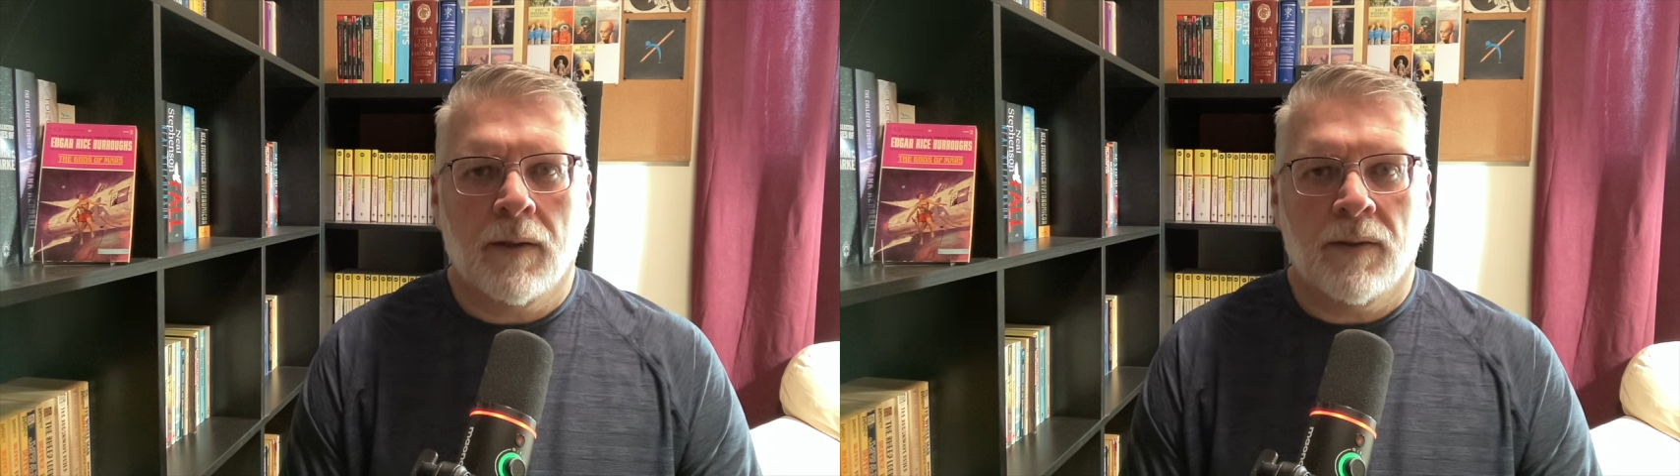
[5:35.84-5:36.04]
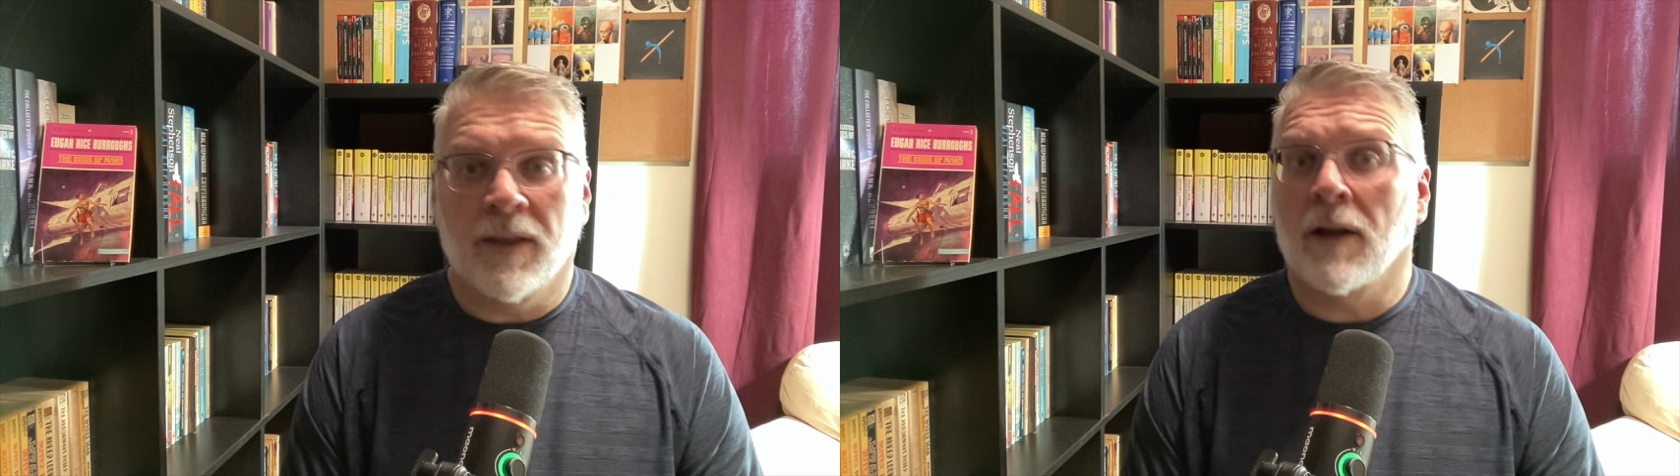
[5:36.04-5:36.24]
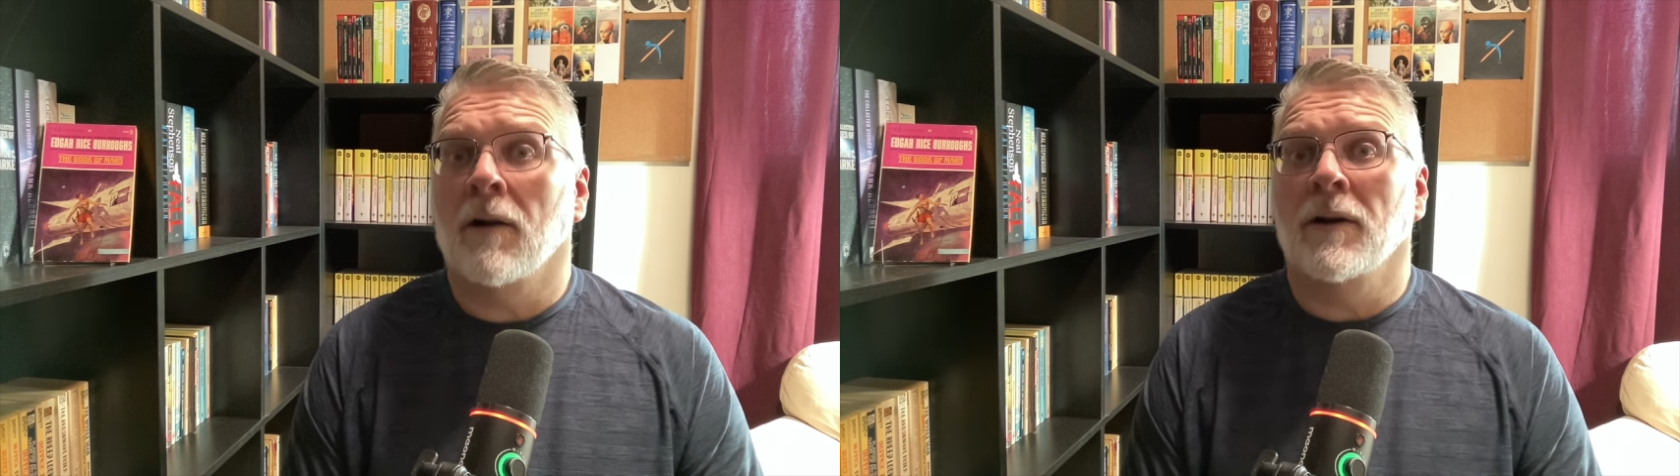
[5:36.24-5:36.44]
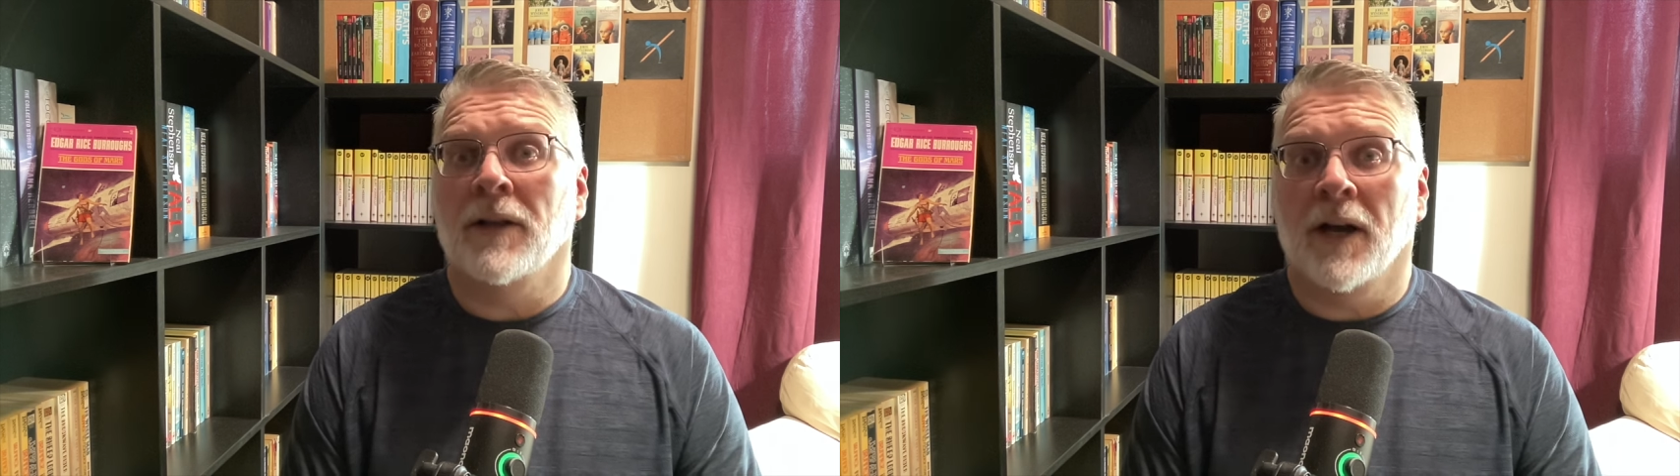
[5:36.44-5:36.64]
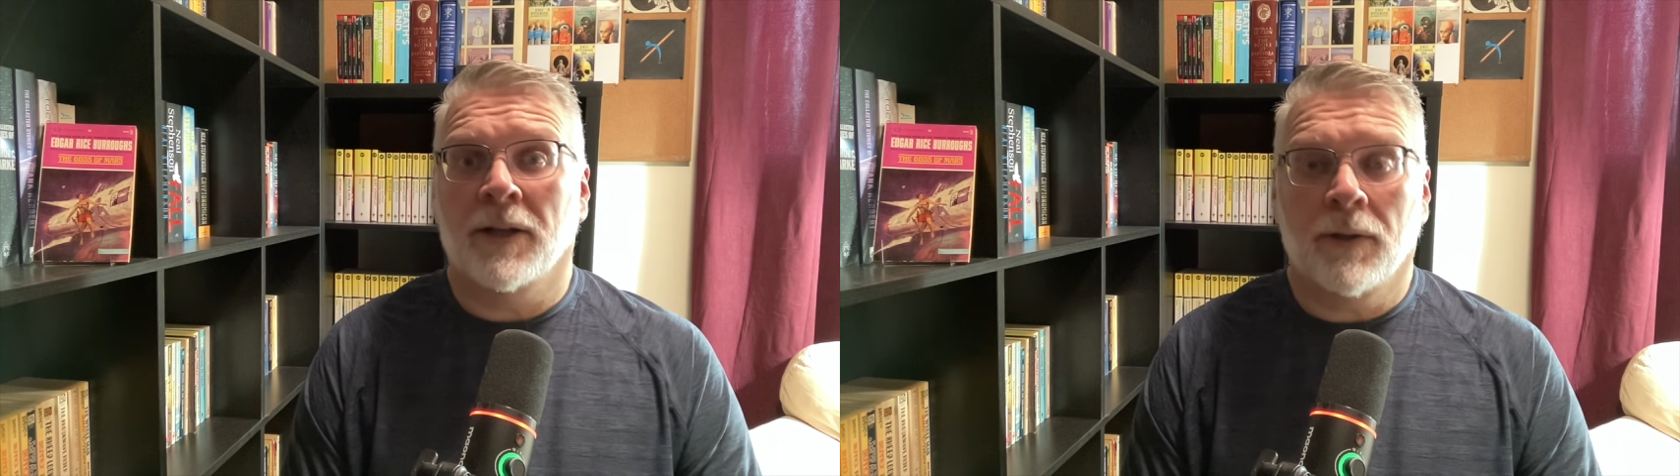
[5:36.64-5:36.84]
They are
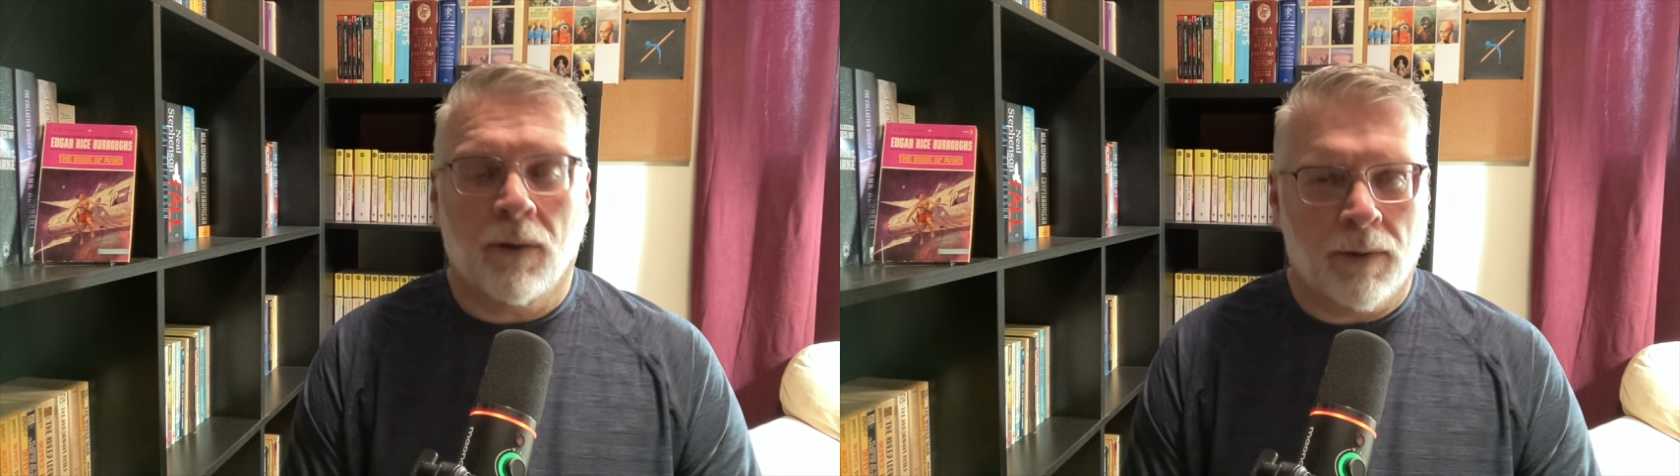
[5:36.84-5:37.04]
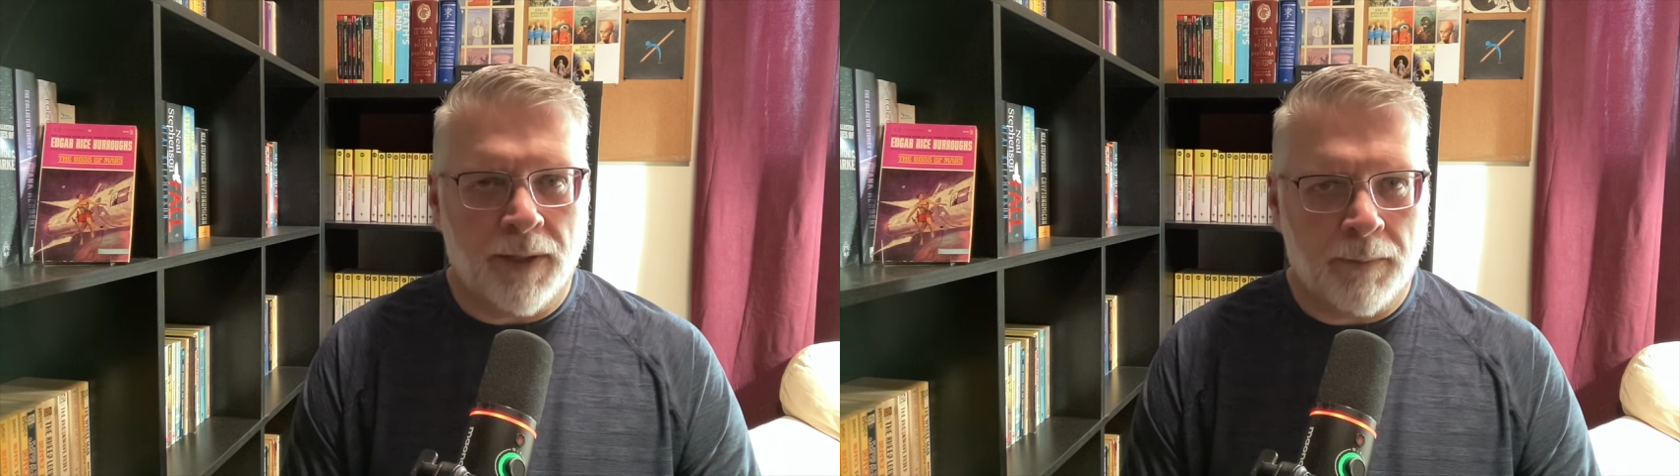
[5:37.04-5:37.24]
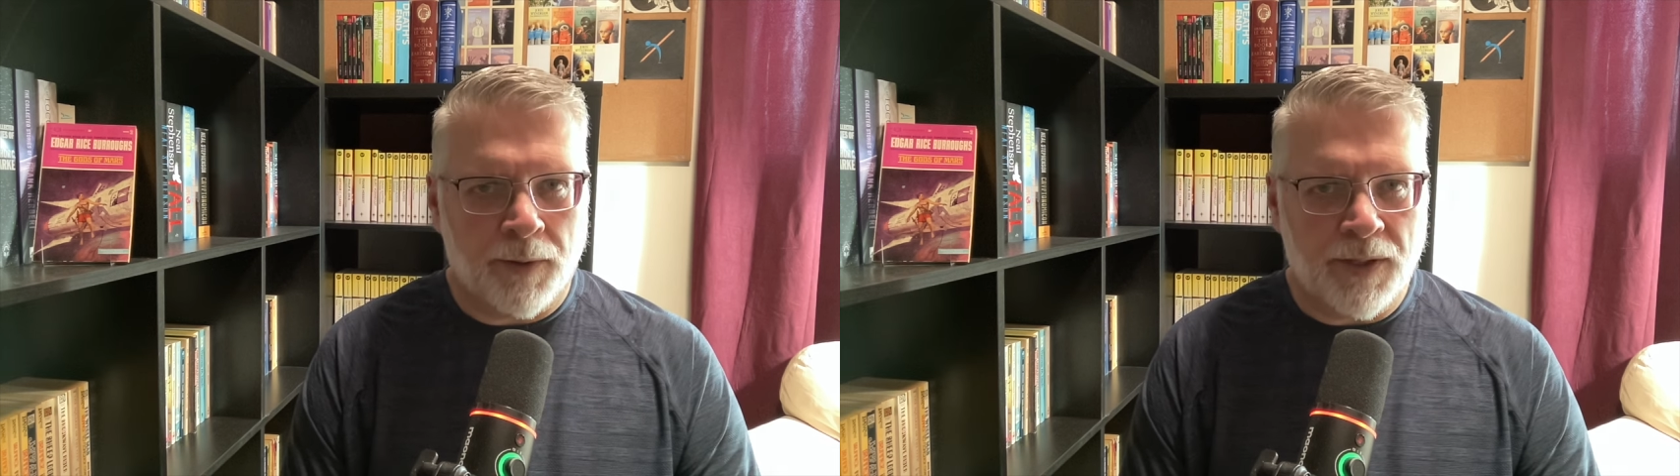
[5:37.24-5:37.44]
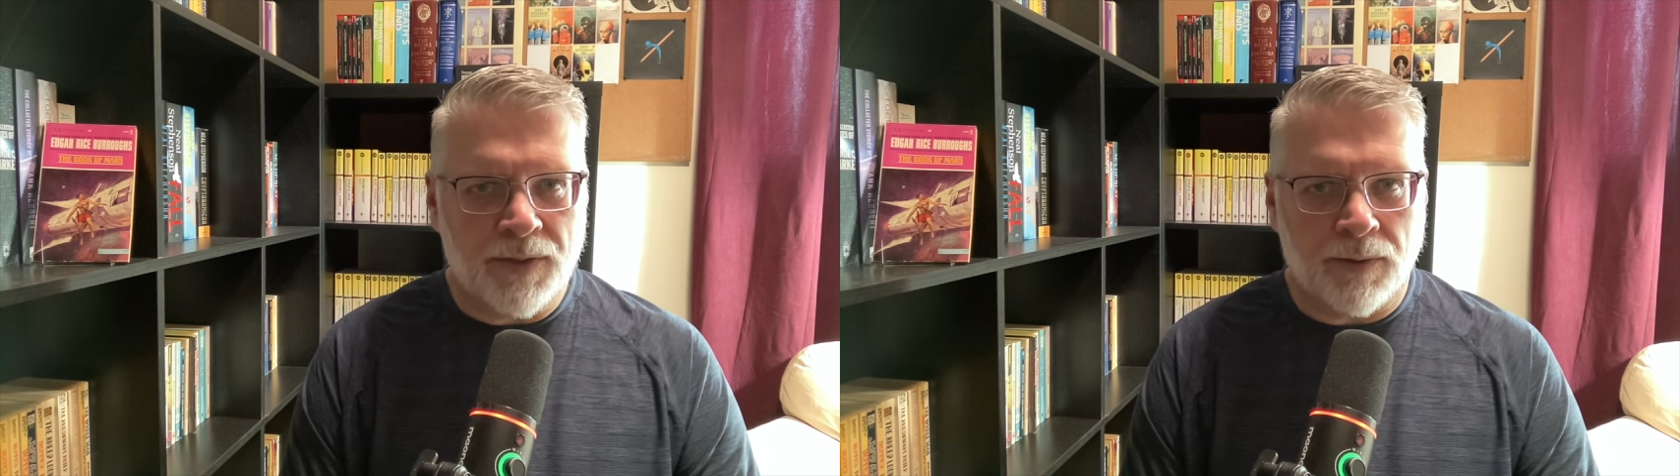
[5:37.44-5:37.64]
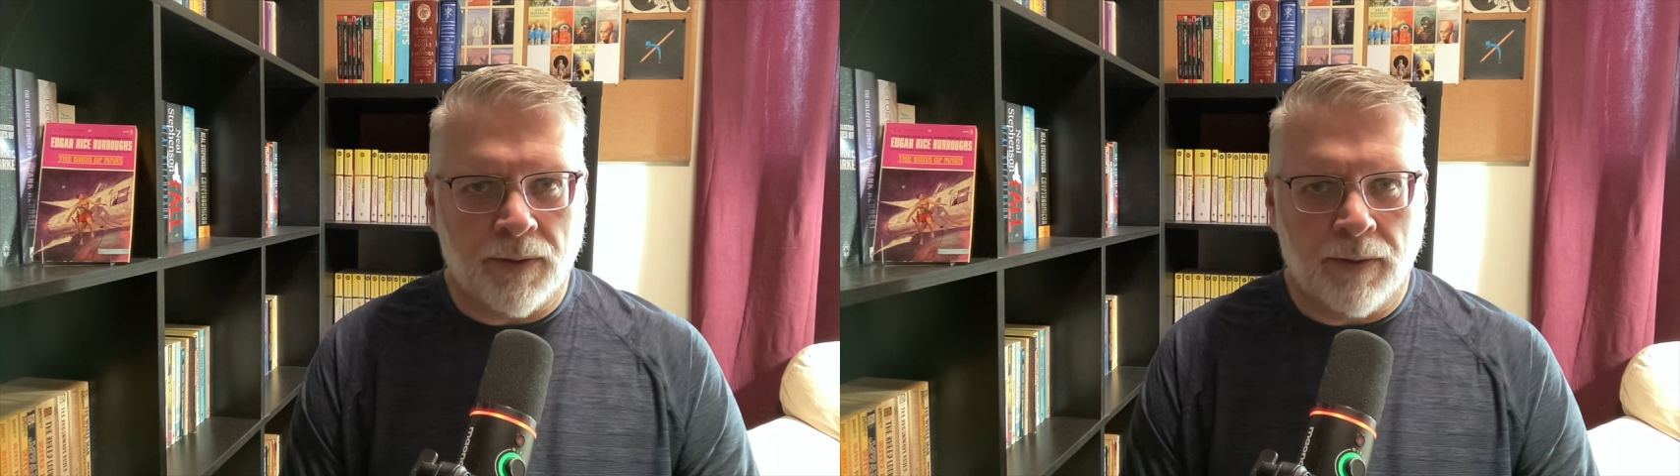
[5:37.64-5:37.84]
an unholy
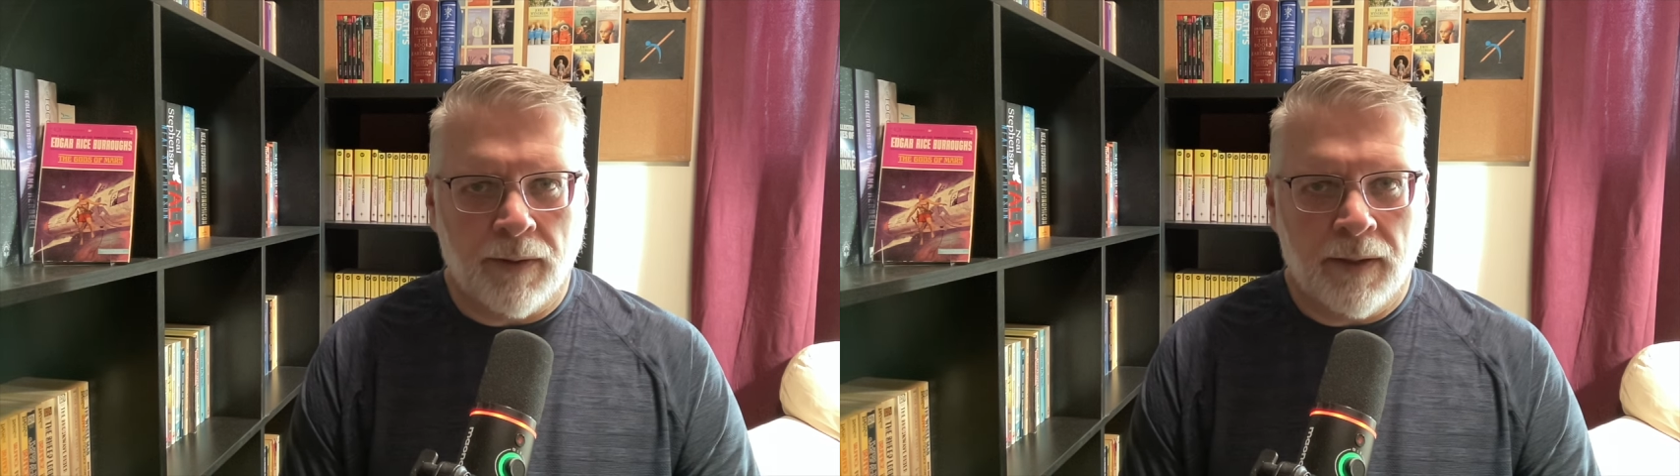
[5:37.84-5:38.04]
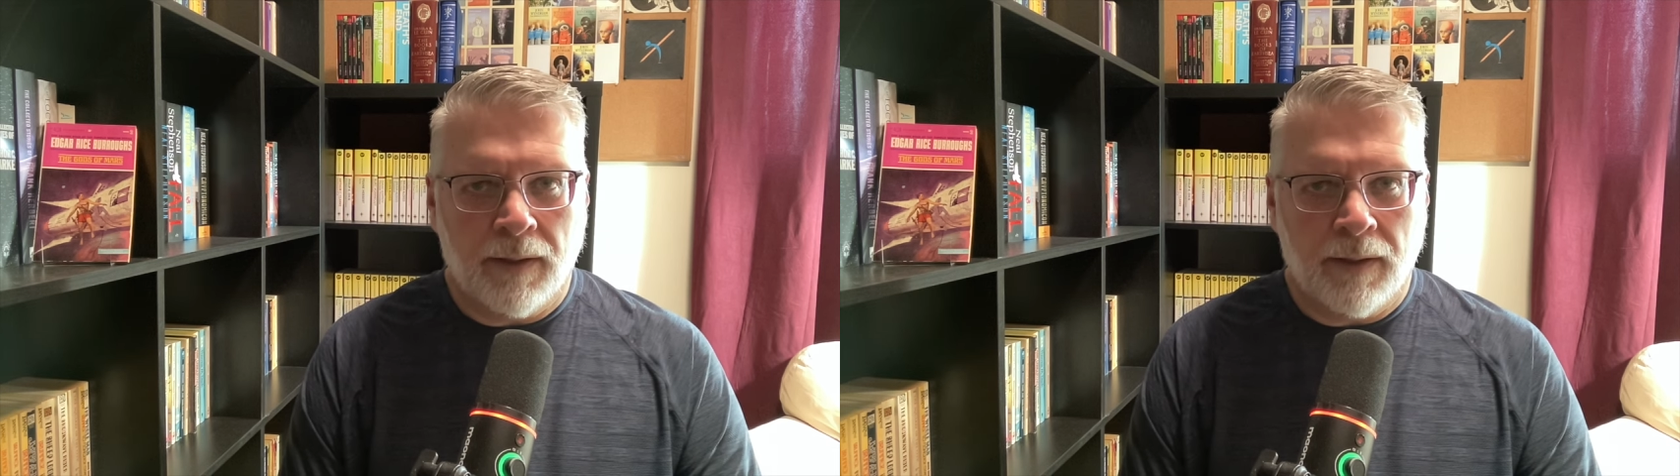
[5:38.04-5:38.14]
priesthood